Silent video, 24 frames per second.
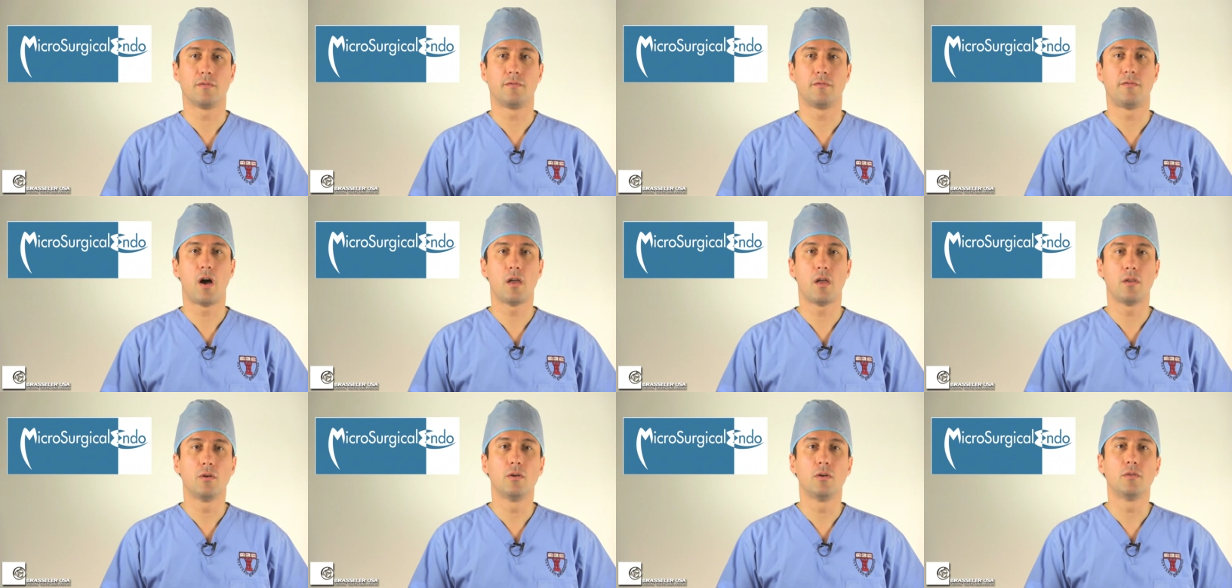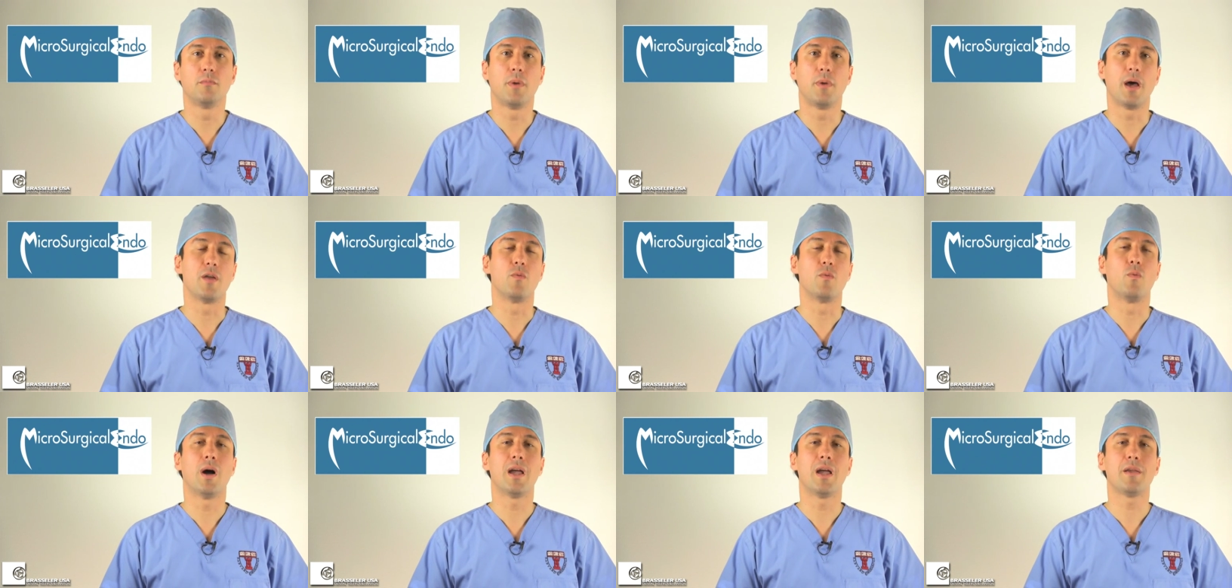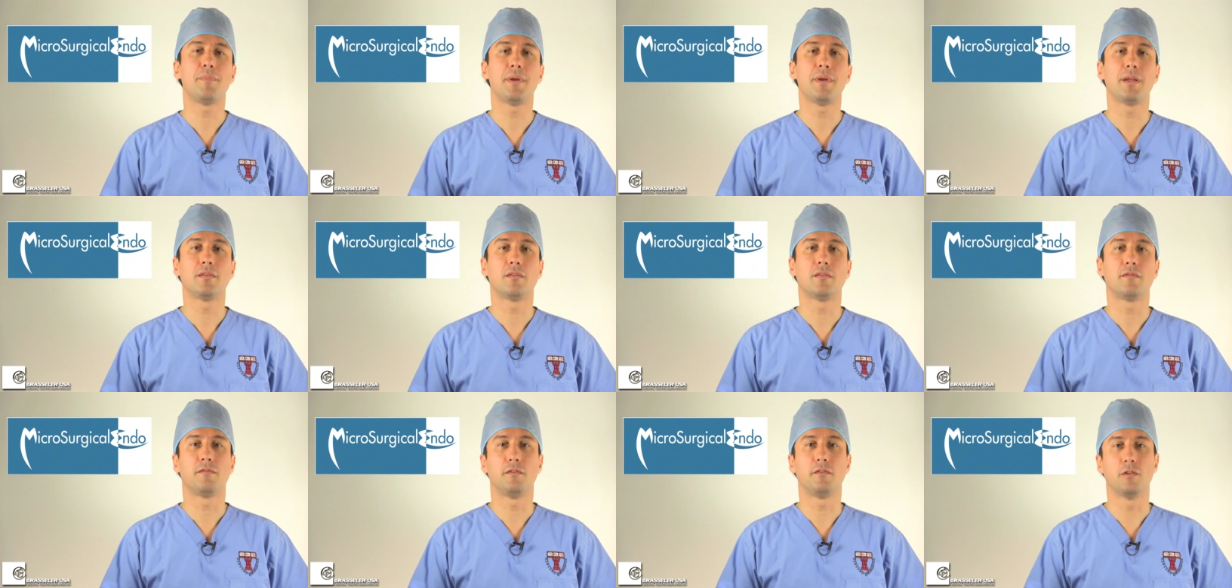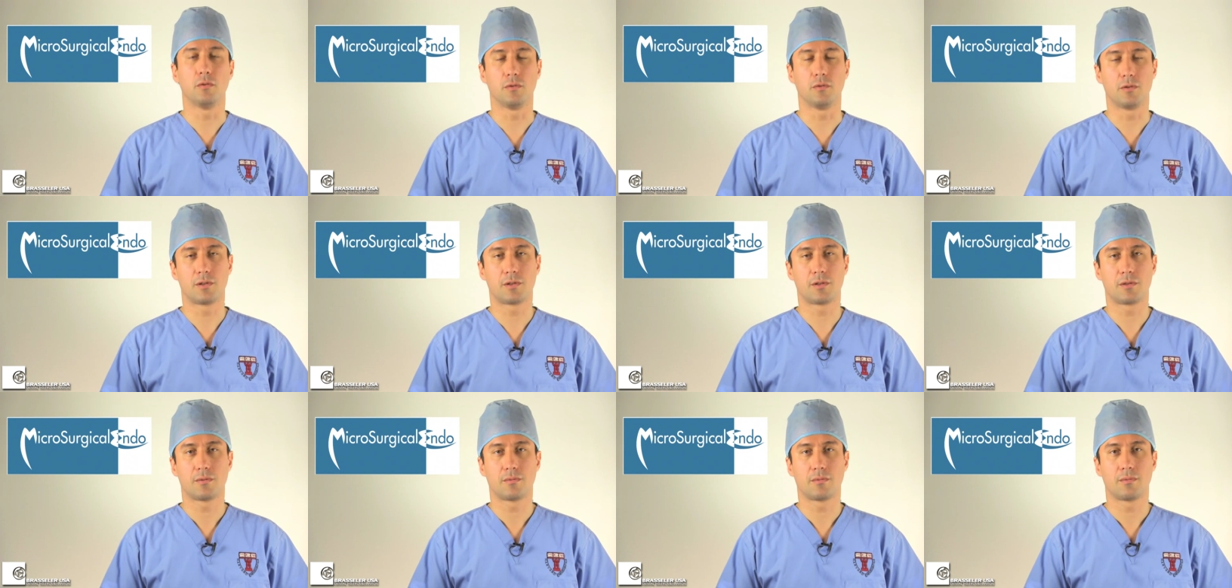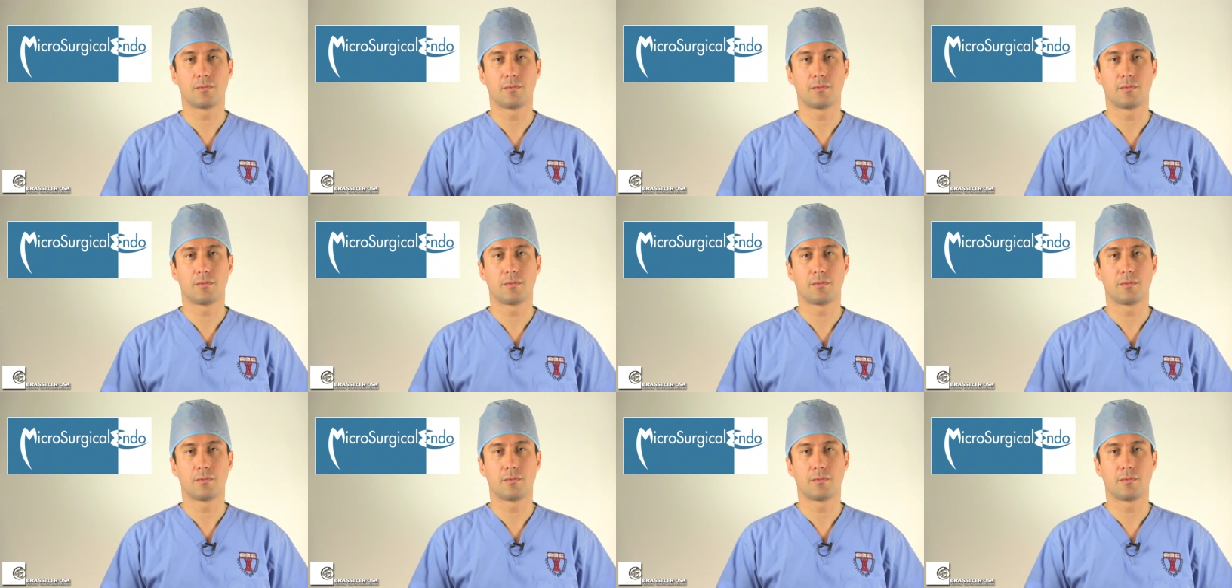followed by wiping the flutes.